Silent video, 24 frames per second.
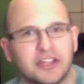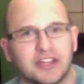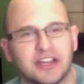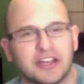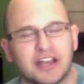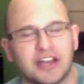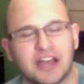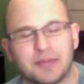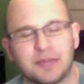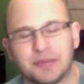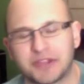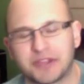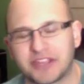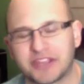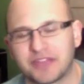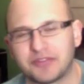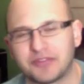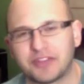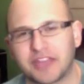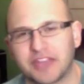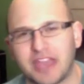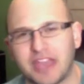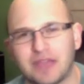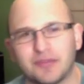I pick
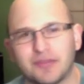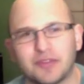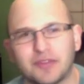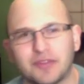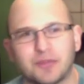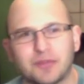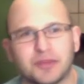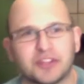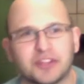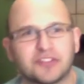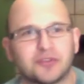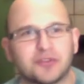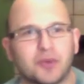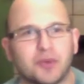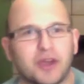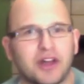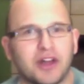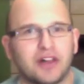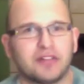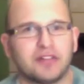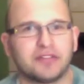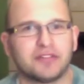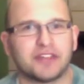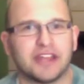every game in the Big
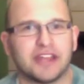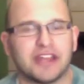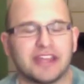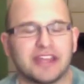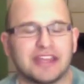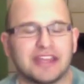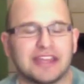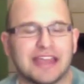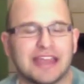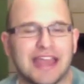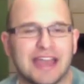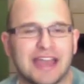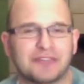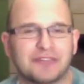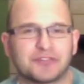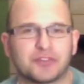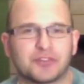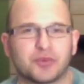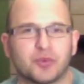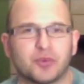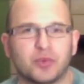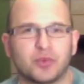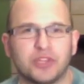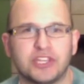12, and
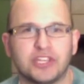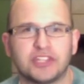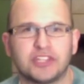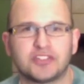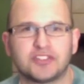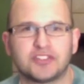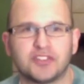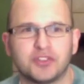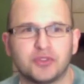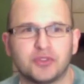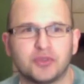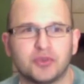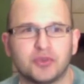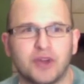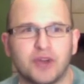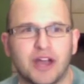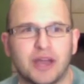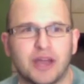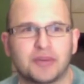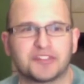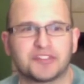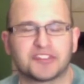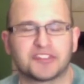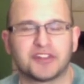after week two,
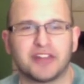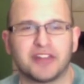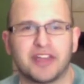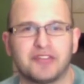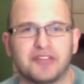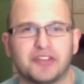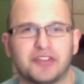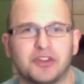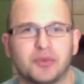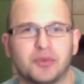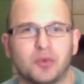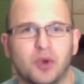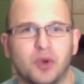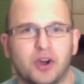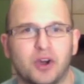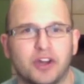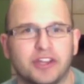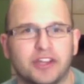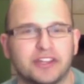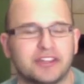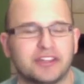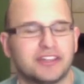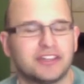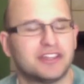I was
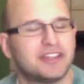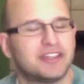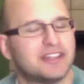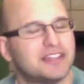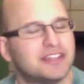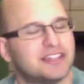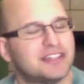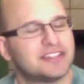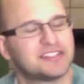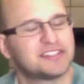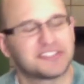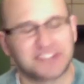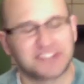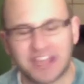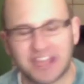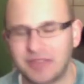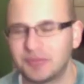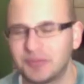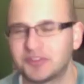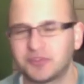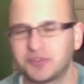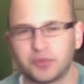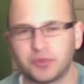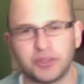11-1.
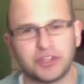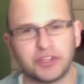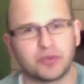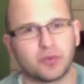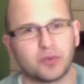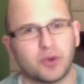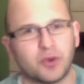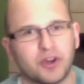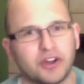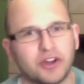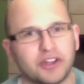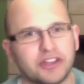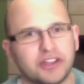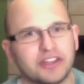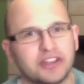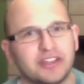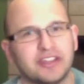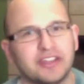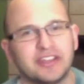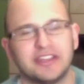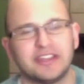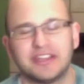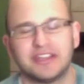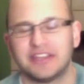Same as week one,
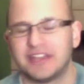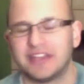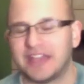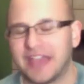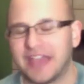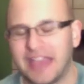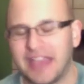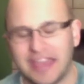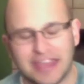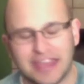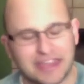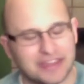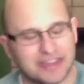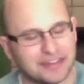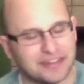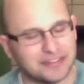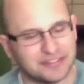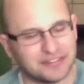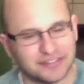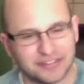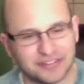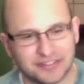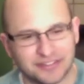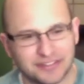
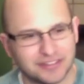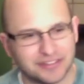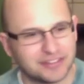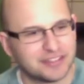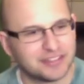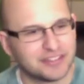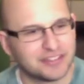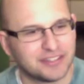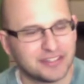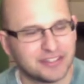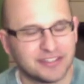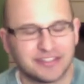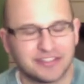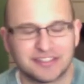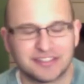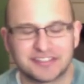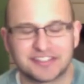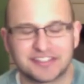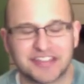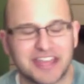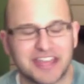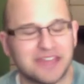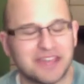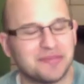and
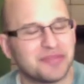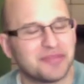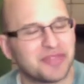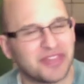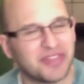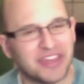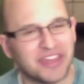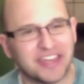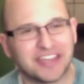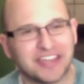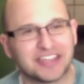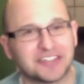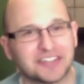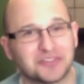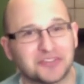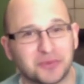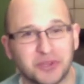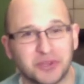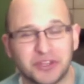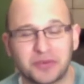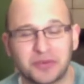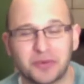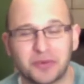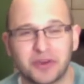same thing as
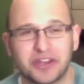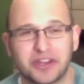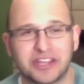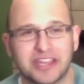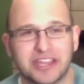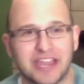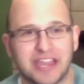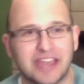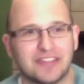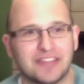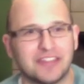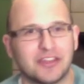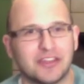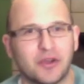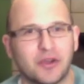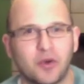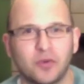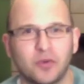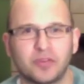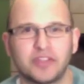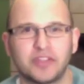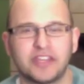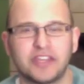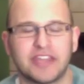week one again. The
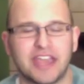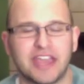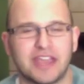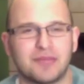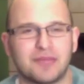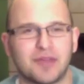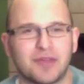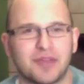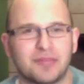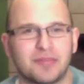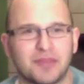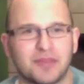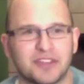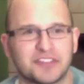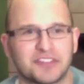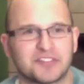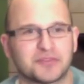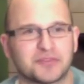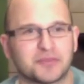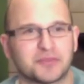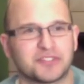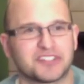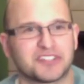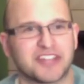only game I
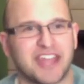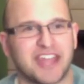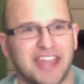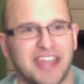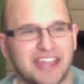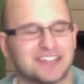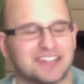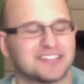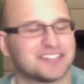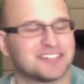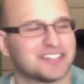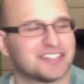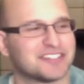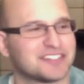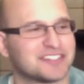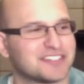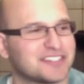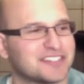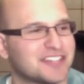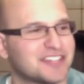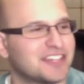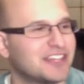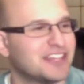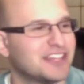missed was
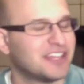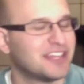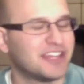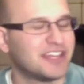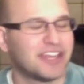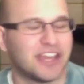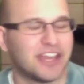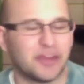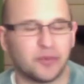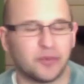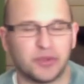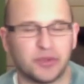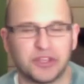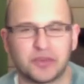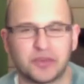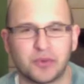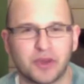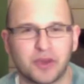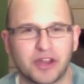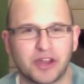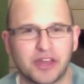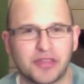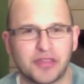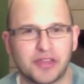Kansas. In week
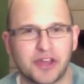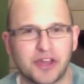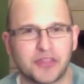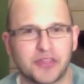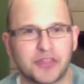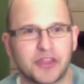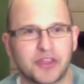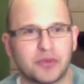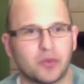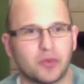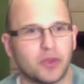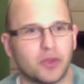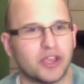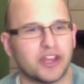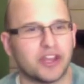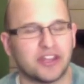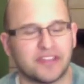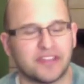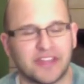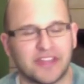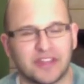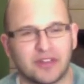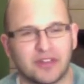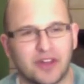one, I thought they'd win,
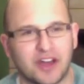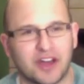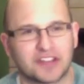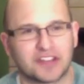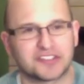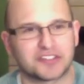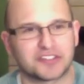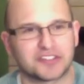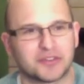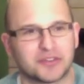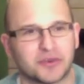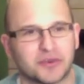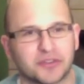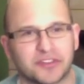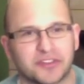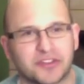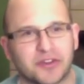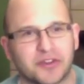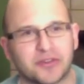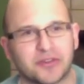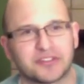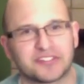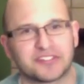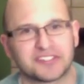and they lost to North
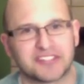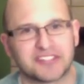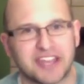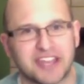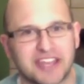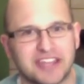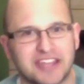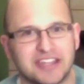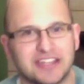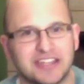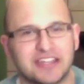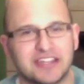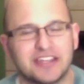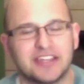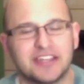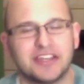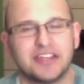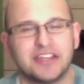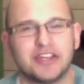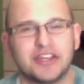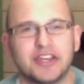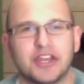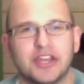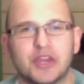Dakota State.
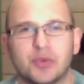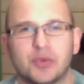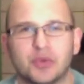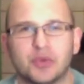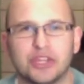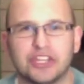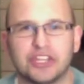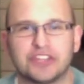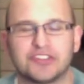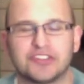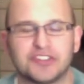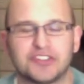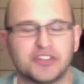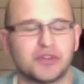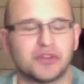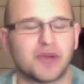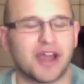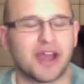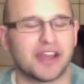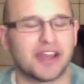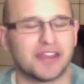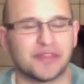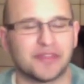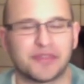In week two,
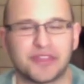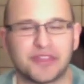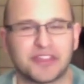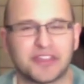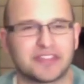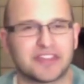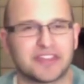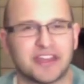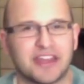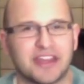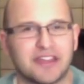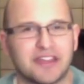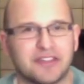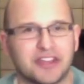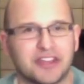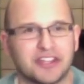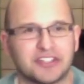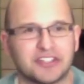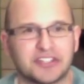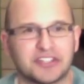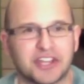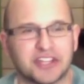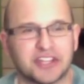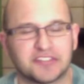I didn't think they'd have any
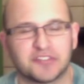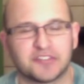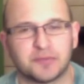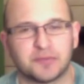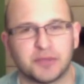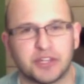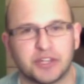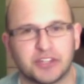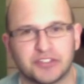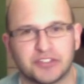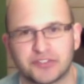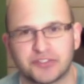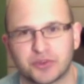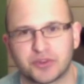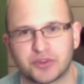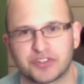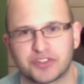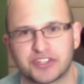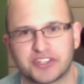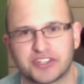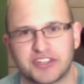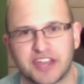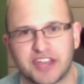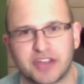chance of beating
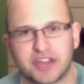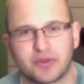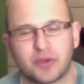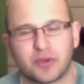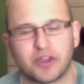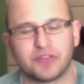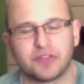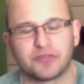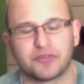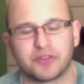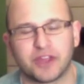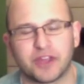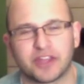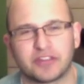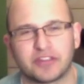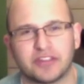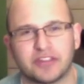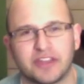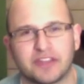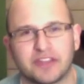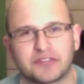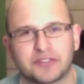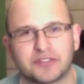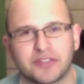Georgia Tech, quite
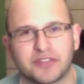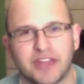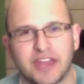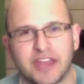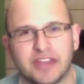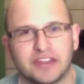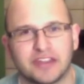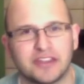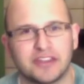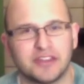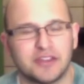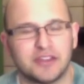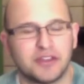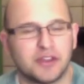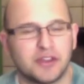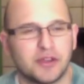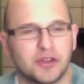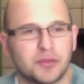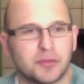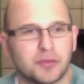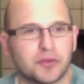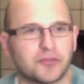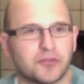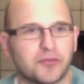frankly, after that
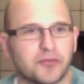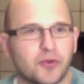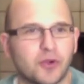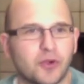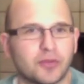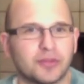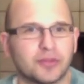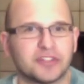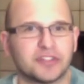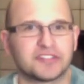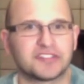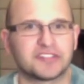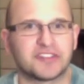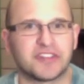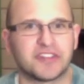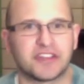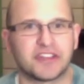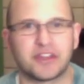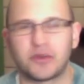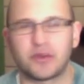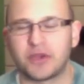performance, and they go